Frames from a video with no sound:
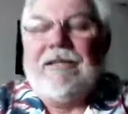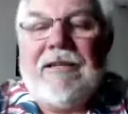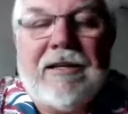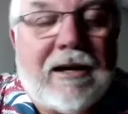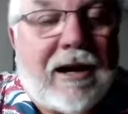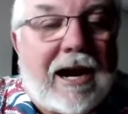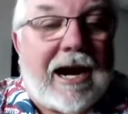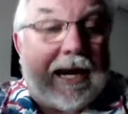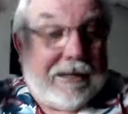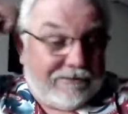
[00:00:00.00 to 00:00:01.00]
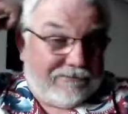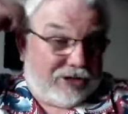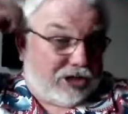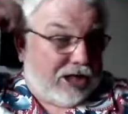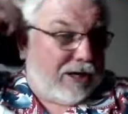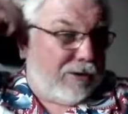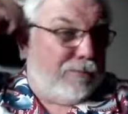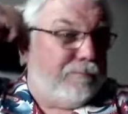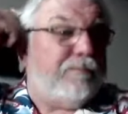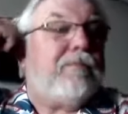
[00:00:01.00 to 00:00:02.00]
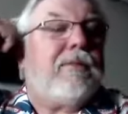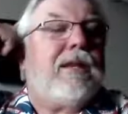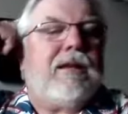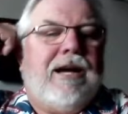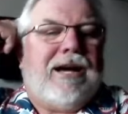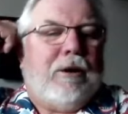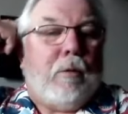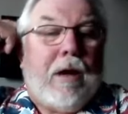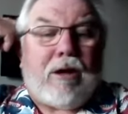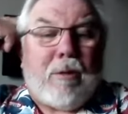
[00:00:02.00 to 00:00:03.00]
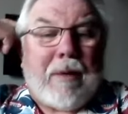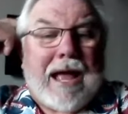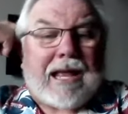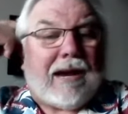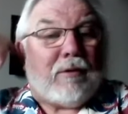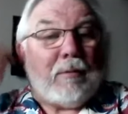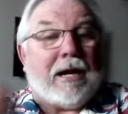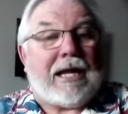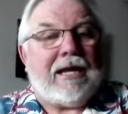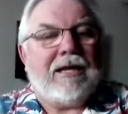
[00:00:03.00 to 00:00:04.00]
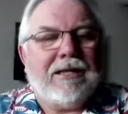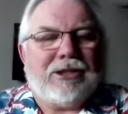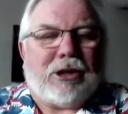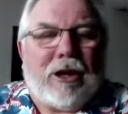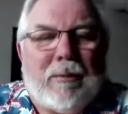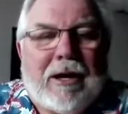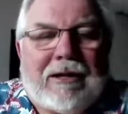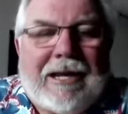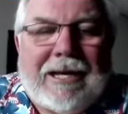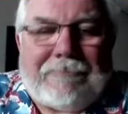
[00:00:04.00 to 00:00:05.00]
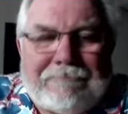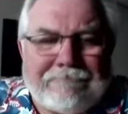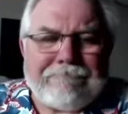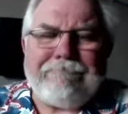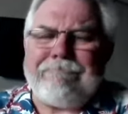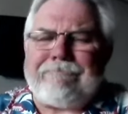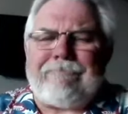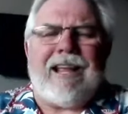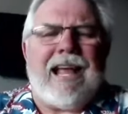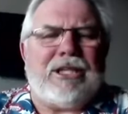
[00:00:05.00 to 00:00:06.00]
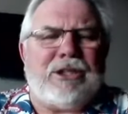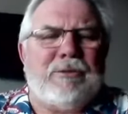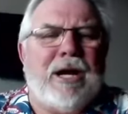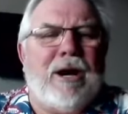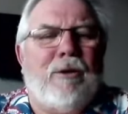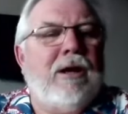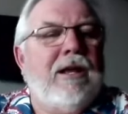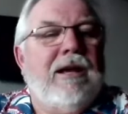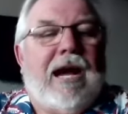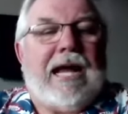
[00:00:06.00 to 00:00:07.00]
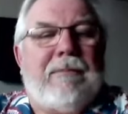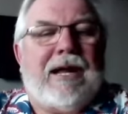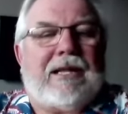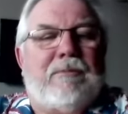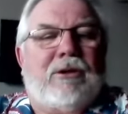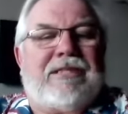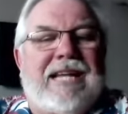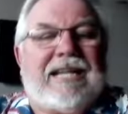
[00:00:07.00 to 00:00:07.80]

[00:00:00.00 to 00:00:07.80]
All right. So welcome back, everybody. Sorry about that. As you know, I am not the most